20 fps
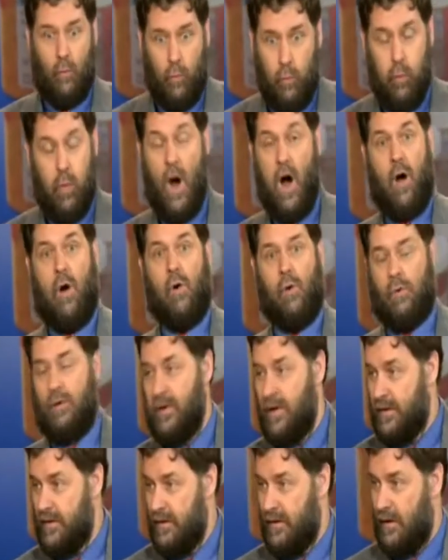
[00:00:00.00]

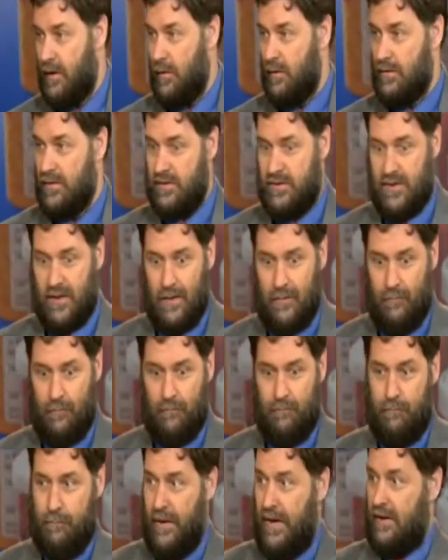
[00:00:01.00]
whoa,
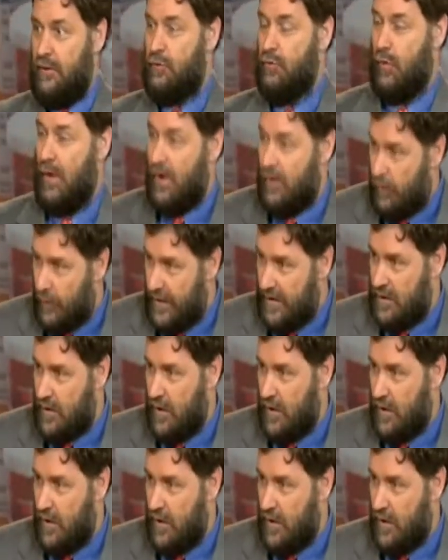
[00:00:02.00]
some big drug